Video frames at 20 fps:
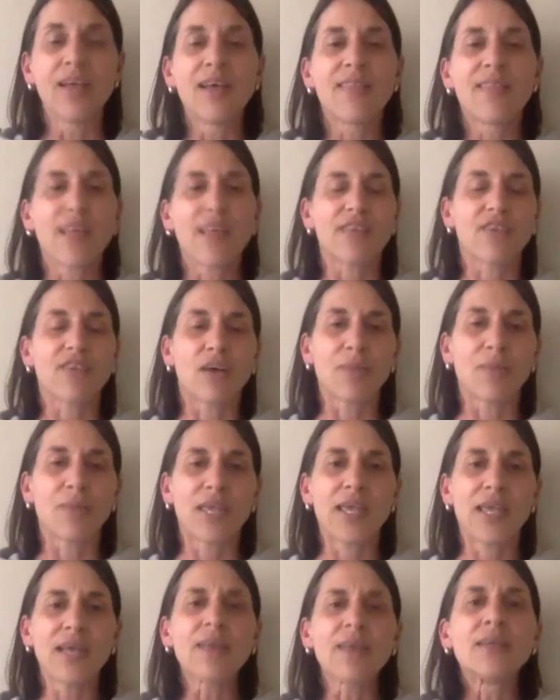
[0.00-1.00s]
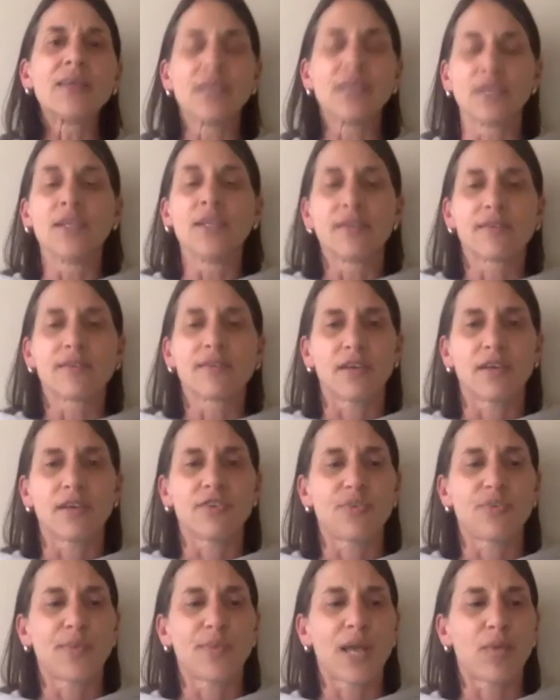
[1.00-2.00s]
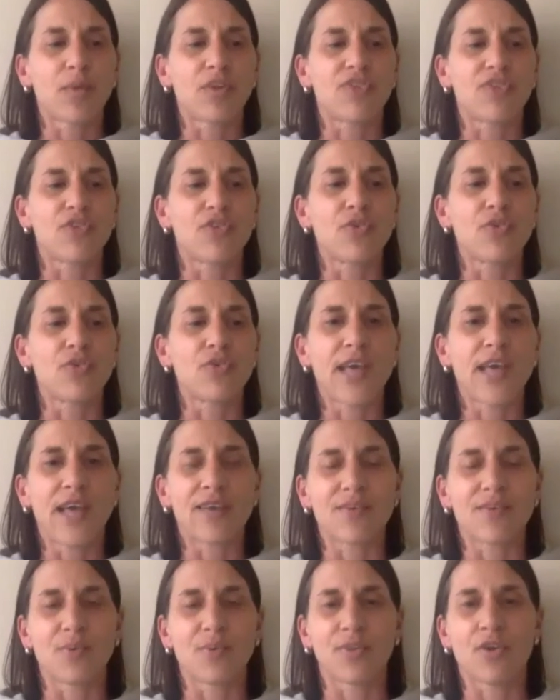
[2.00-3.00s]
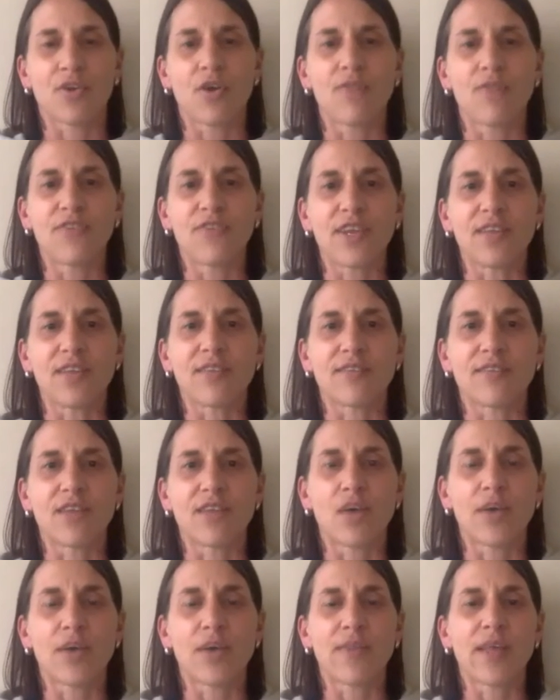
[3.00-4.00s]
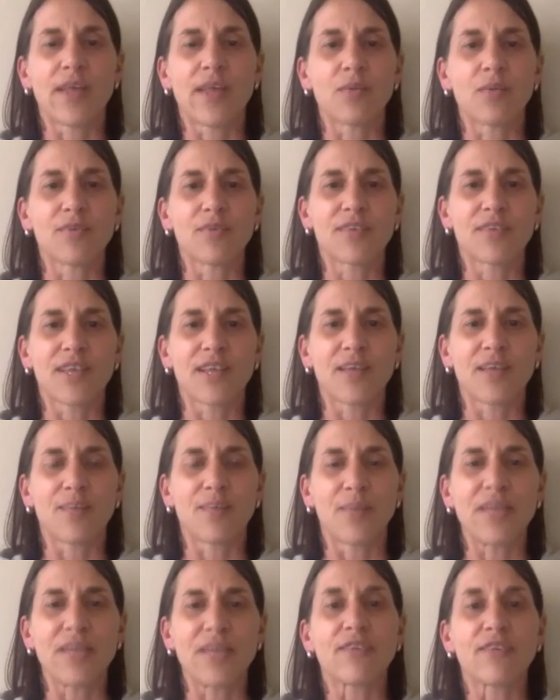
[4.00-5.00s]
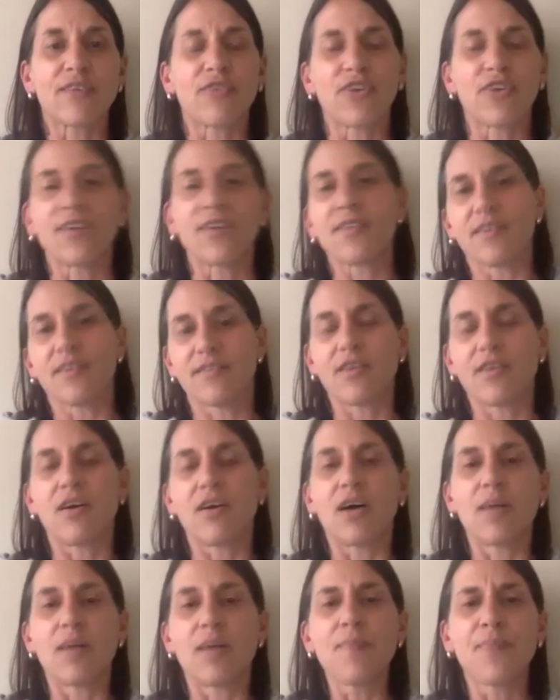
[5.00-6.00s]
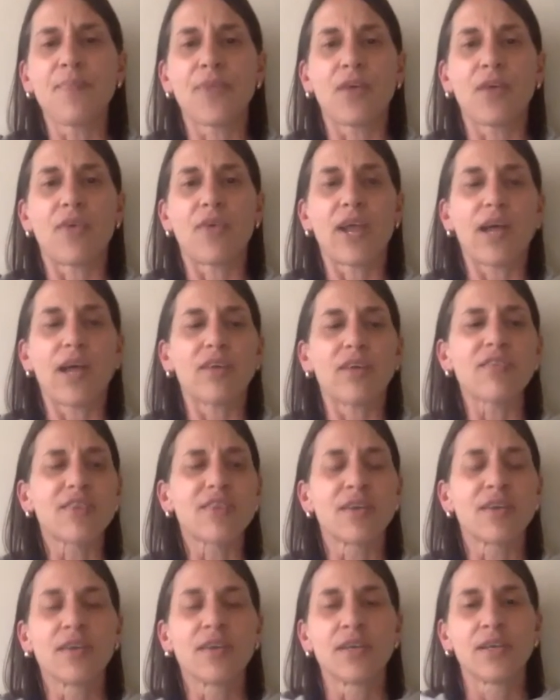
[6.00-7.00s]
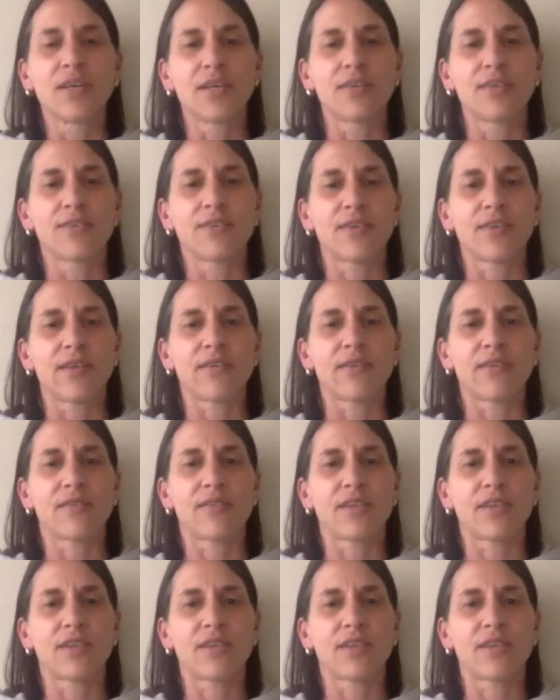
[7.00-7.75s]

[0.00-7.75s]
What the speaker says: that time of year. So to be able to do that with confidence, knowing that it was going to be different this time around, is